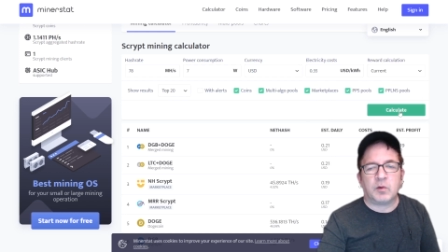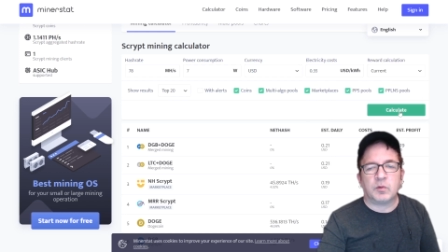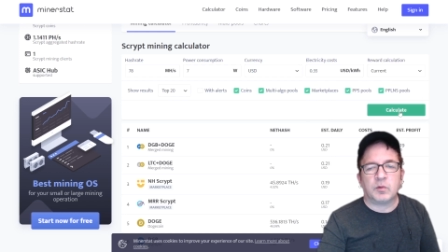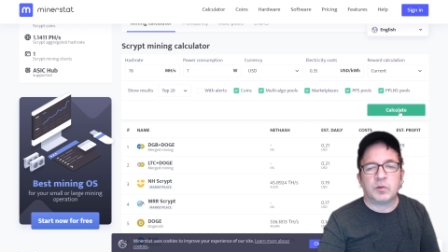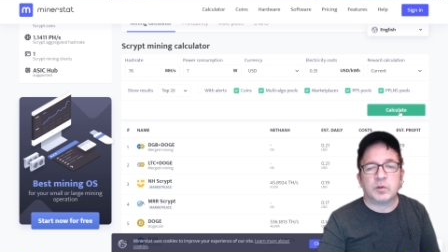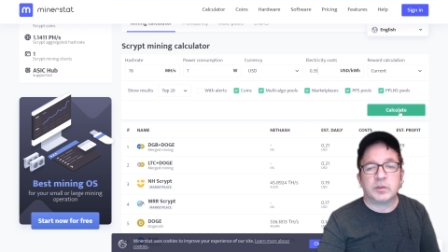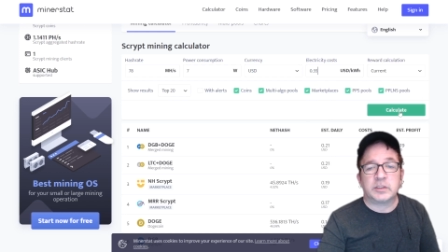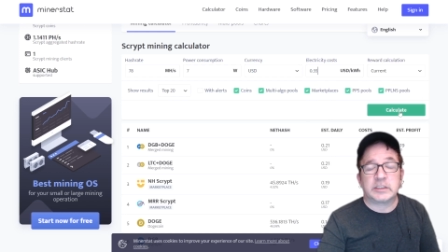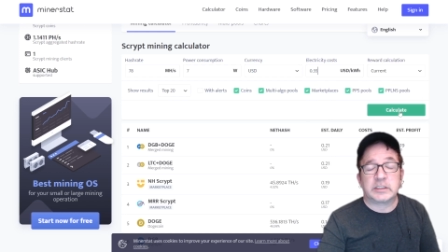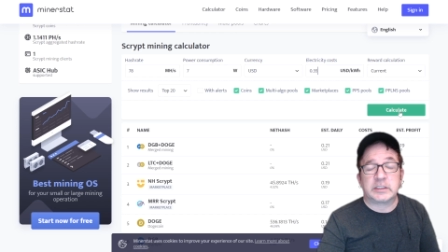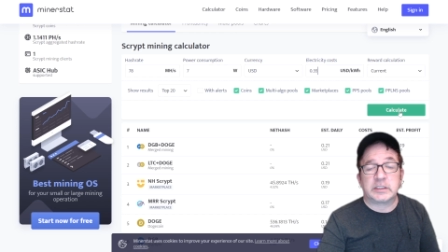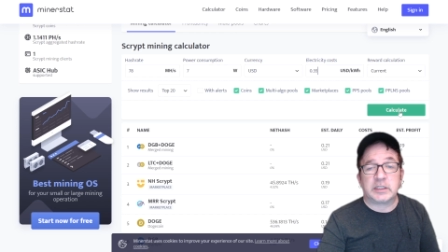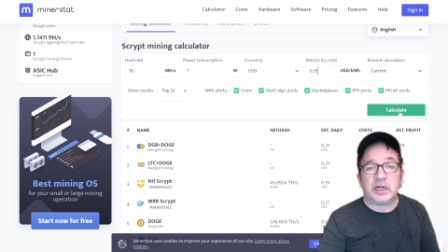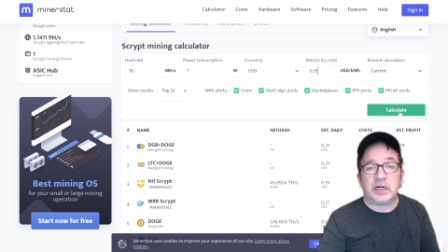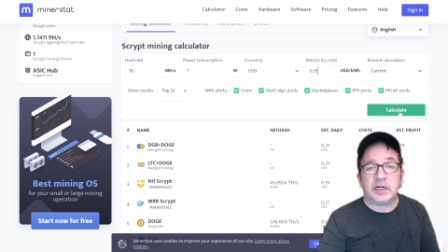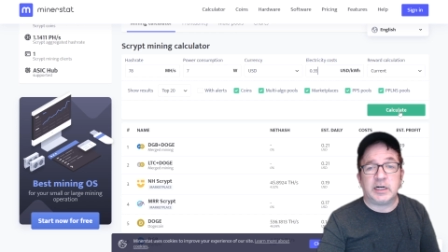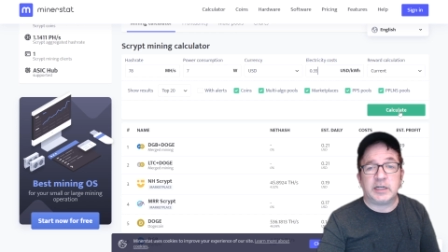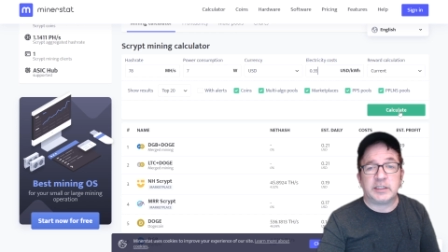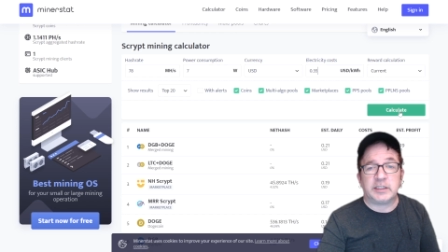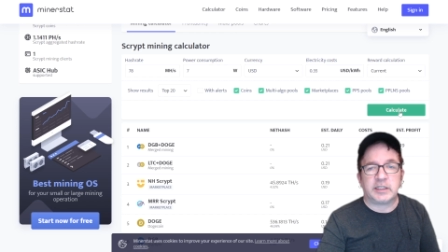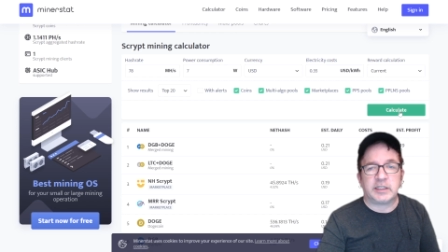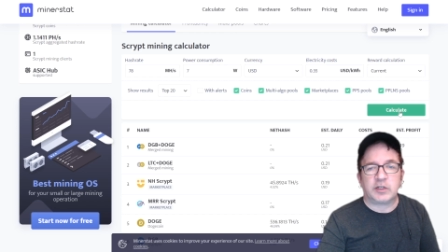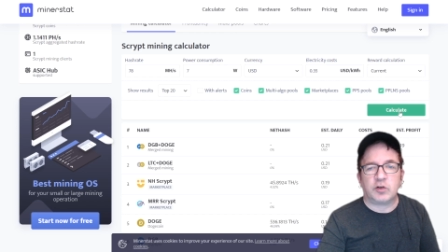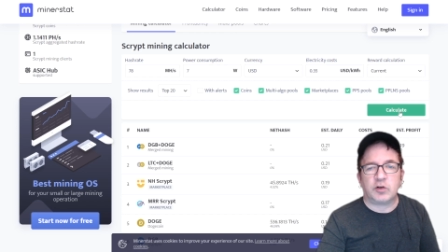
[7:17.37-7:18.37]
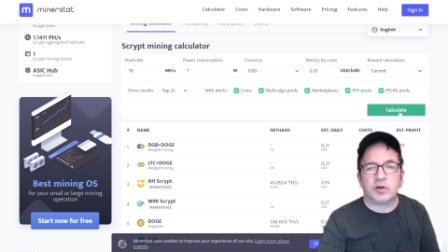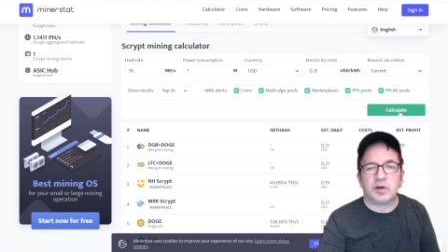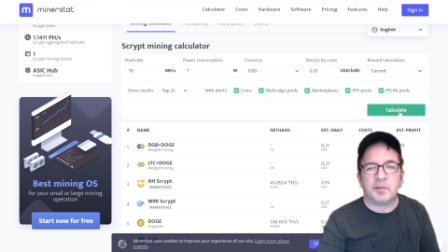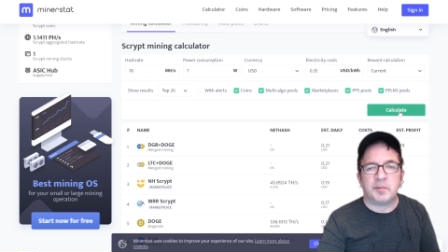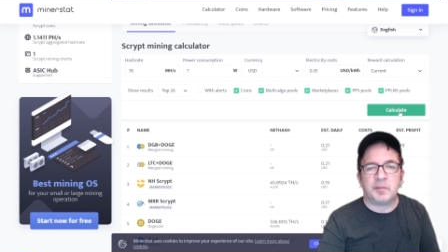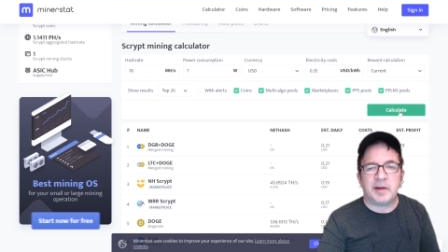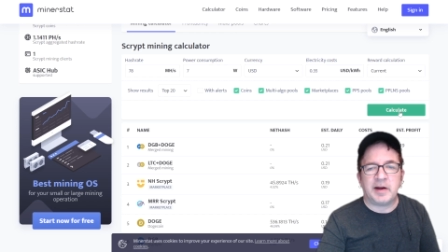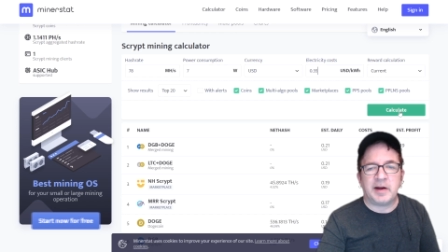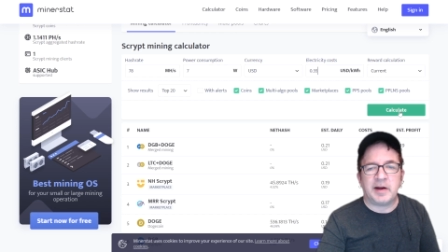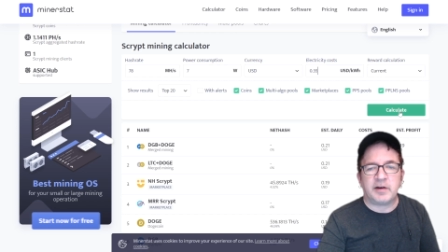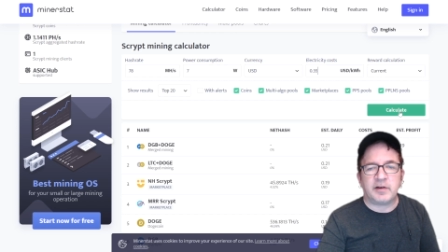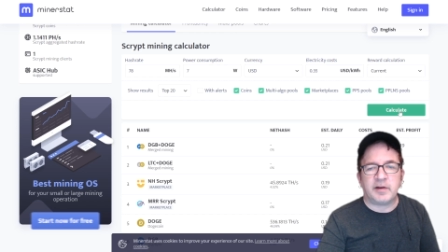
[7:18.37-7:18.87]
which gosh, I couldn't
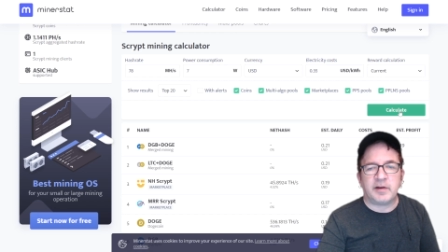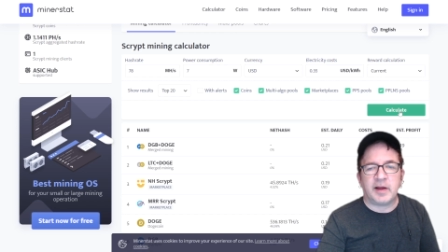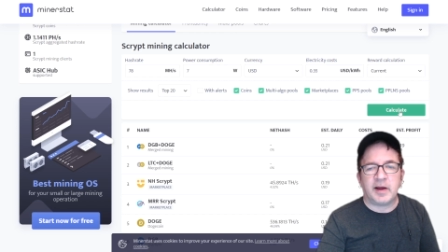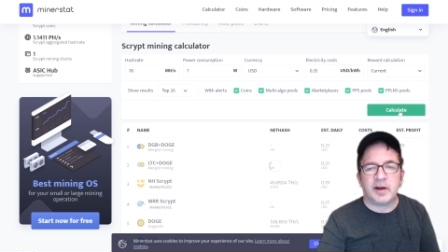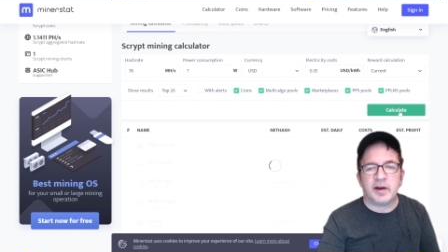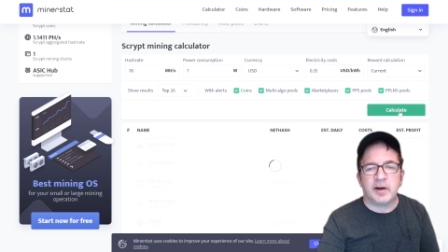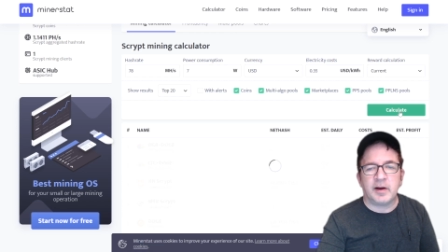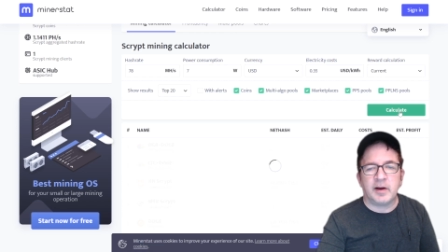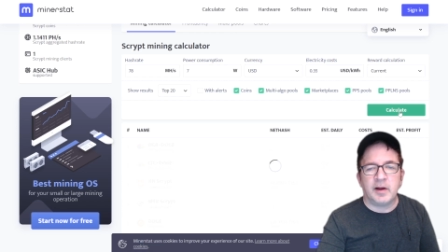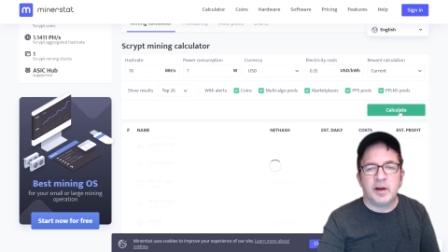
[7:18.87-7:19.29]
imagine that.